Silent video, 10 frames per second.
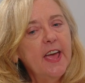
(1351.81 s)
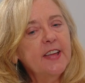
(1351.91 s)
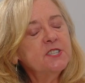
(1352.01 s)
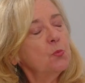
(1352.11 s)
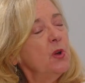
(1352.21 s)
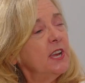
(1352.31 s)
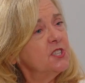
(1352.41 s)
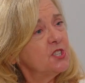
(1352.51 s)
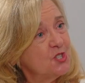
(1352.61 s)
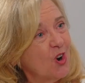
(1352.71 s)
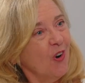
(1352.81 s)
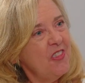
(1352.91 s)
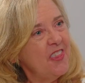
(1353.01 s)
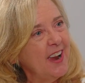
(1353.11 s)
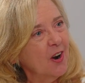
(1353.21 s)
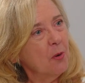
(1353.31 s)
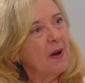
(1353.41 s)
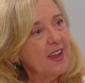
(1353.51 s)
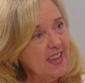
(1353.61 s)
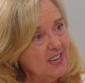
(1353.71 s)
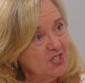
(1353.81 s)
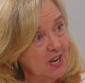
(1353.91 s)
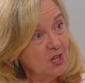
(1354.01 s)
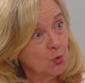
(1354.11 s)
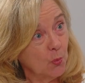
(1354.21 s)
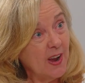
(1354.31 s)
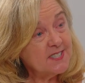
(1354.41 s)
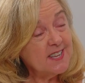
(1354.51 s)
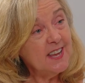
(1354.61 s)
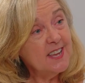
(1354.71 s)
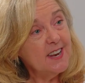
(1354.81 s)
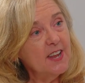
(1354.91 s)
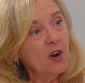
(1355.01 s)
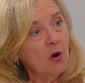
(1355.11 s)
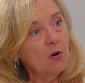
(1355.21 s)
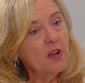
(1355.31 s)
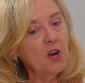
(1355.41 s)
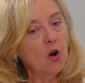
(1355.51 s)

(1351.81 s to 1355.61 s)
And so we can start there by addressing it in our